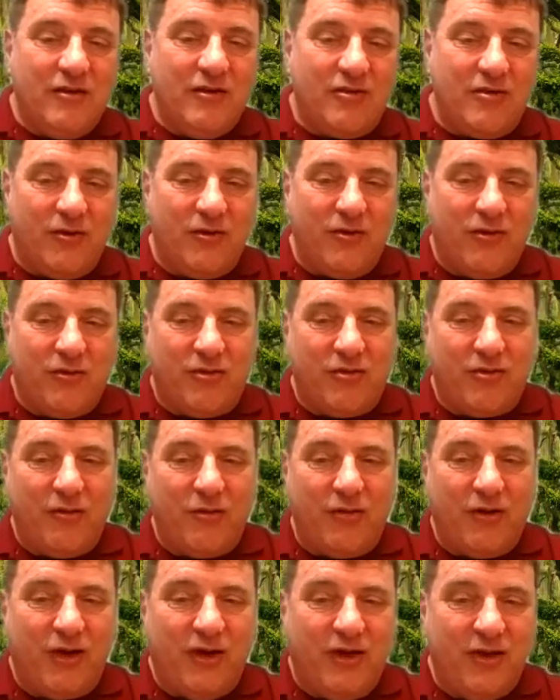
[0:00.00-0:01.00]
So the
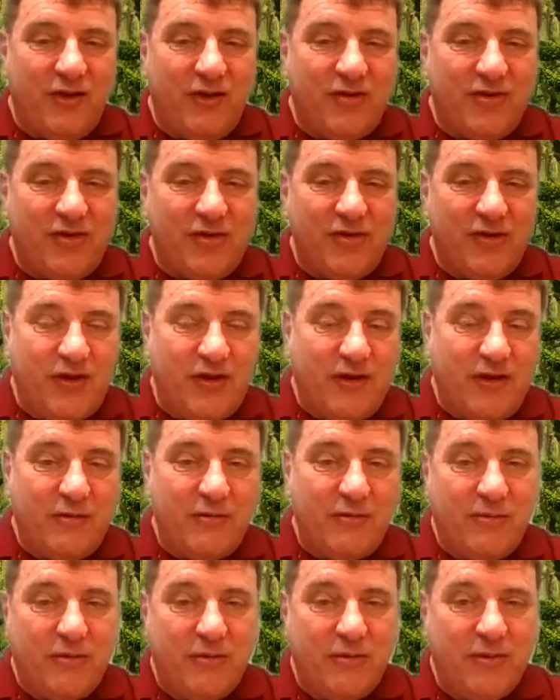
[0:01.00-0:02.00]
story is
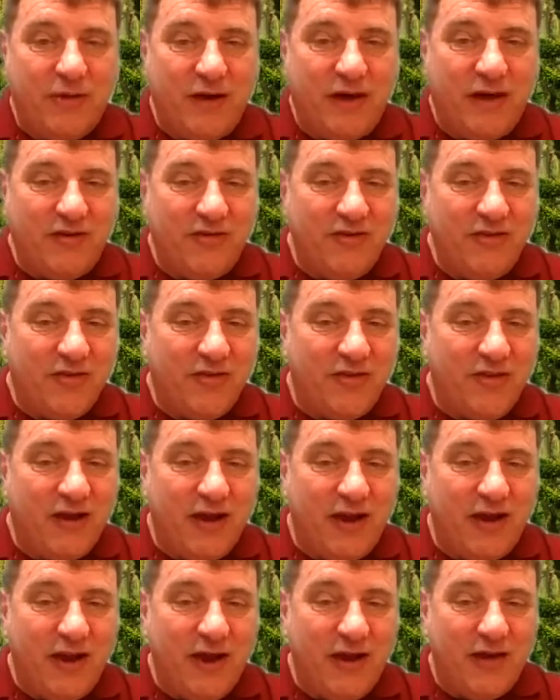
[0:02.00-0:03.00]
I had just
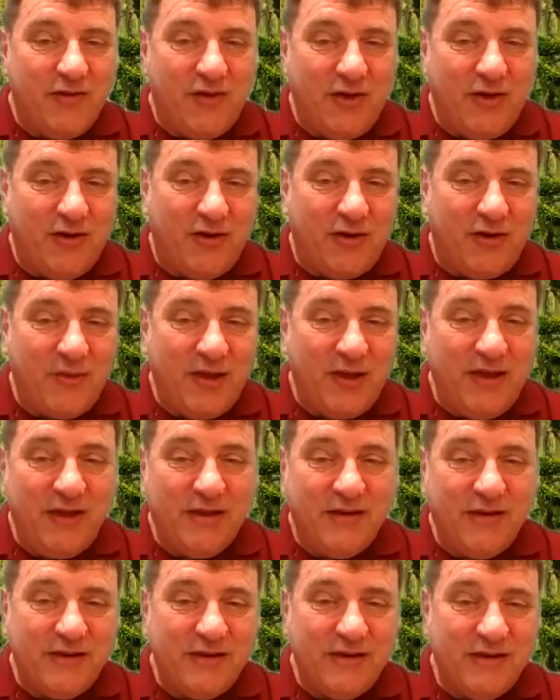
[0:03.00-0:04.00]
gotten out of the Army,
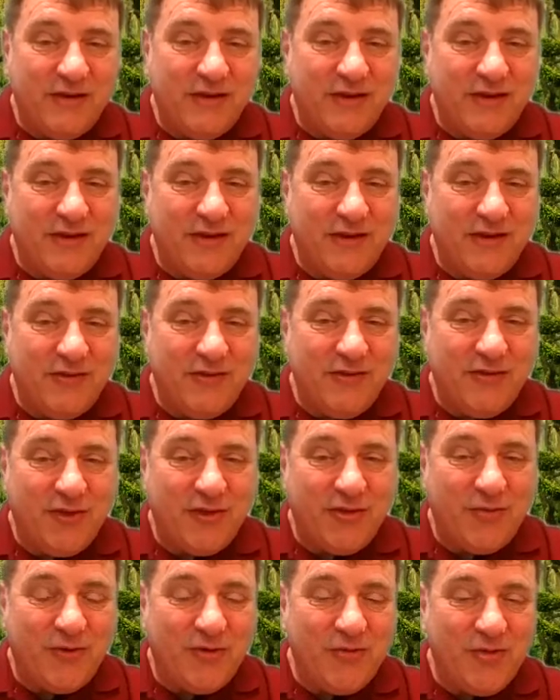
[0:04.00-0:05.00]
and
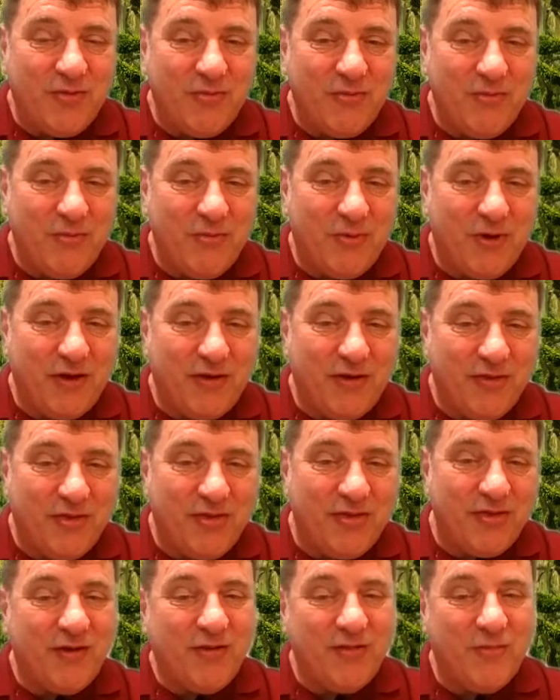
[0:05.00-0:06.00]
this was right
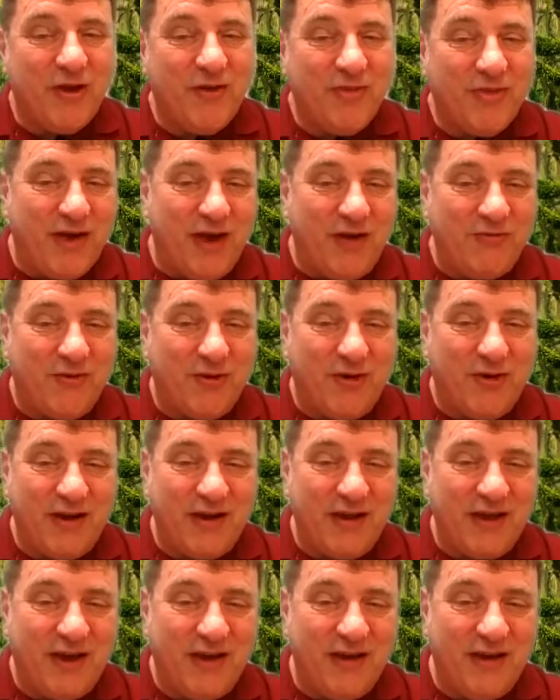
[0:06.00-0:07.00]
6 months after
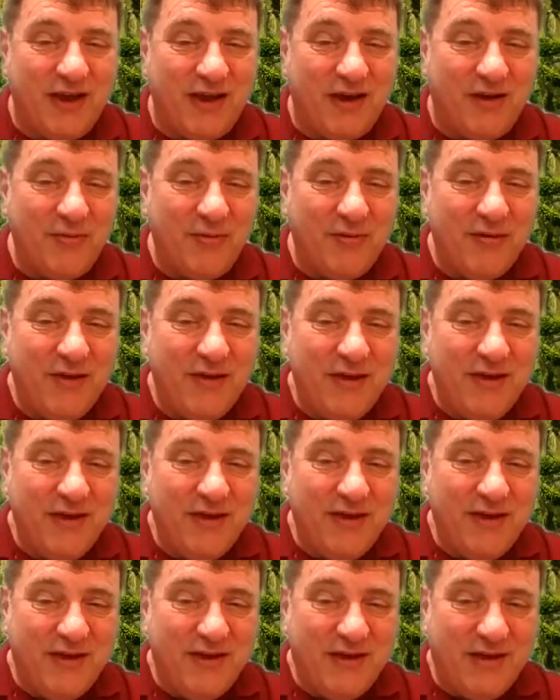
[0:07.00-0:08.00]
I'd gotten out,
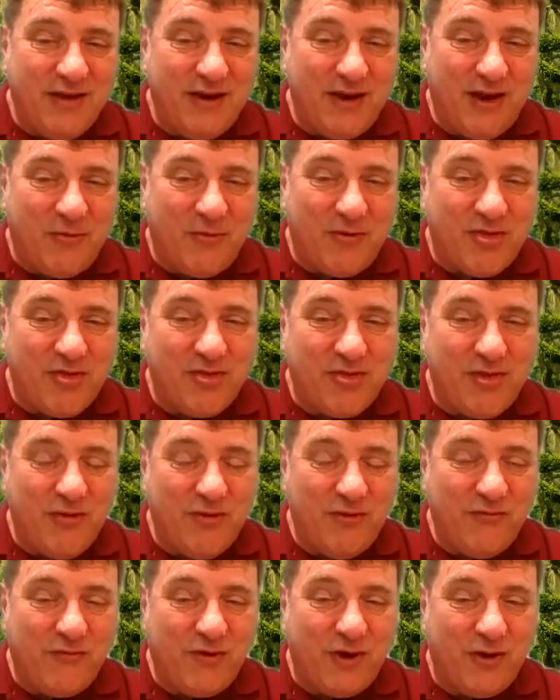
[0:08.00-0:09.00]
and I was
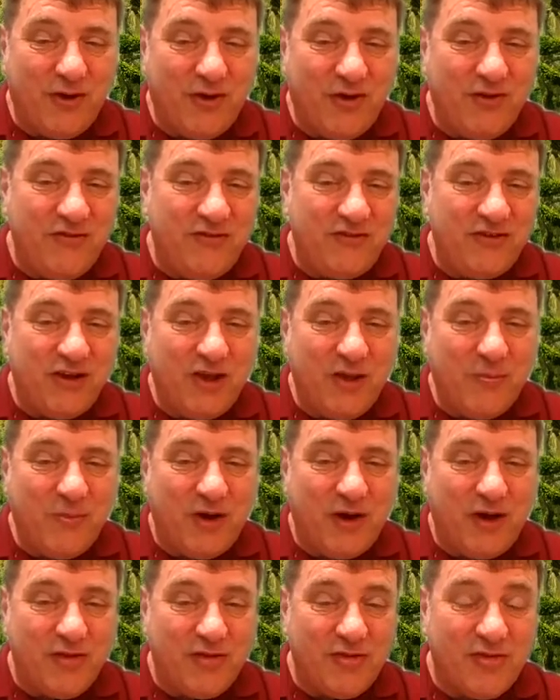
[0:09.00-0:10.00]
still in very good shape.
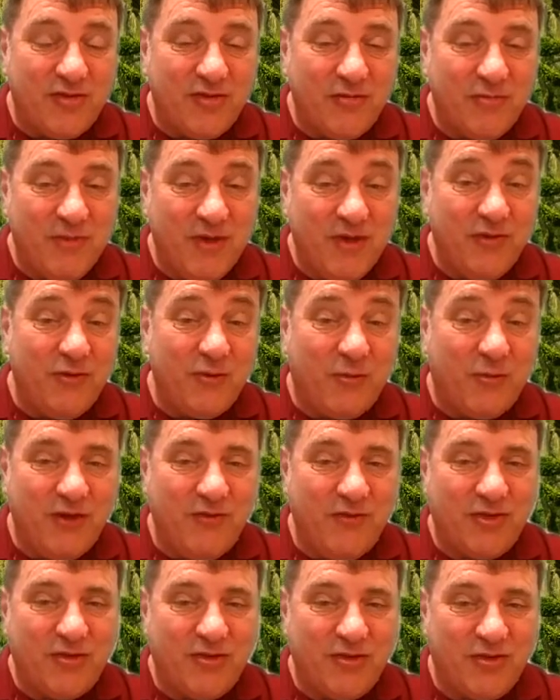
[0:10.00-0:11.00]
I was in the
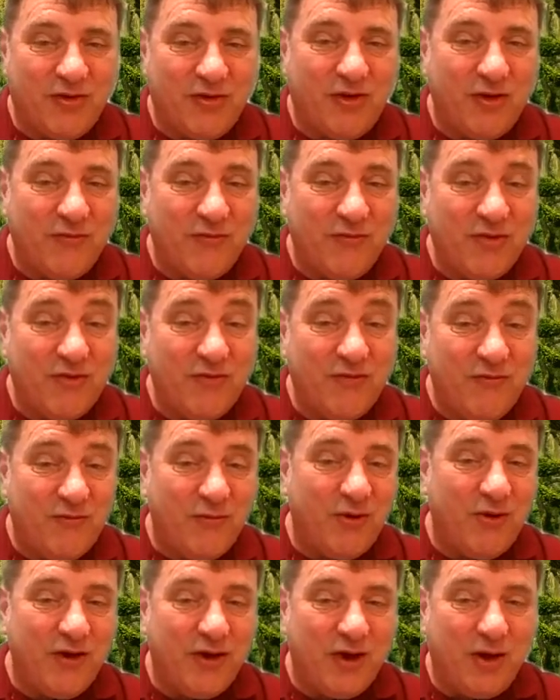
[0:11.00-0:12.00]
reserves
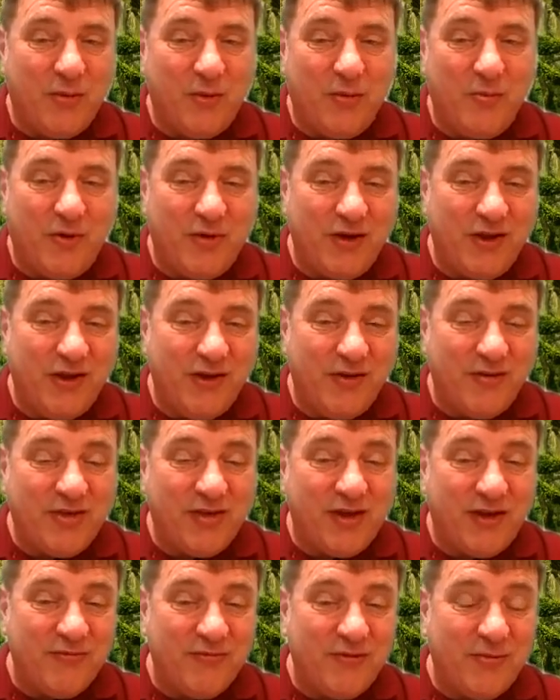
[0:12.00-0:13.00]
for a couple more years
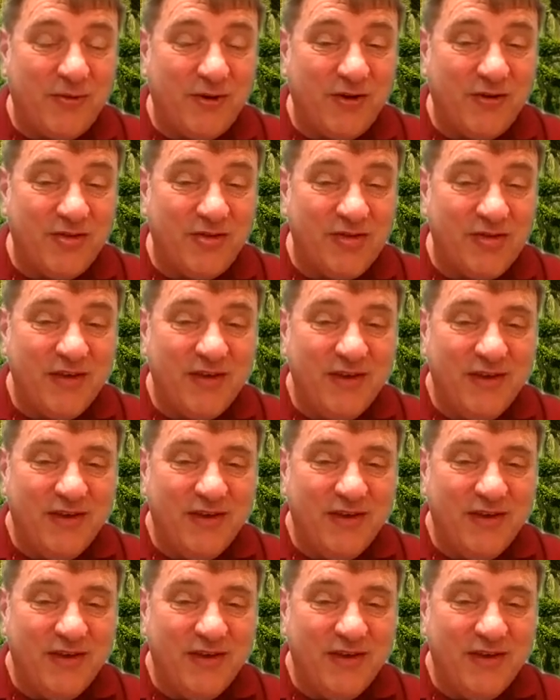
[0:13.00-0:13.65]
afterwards.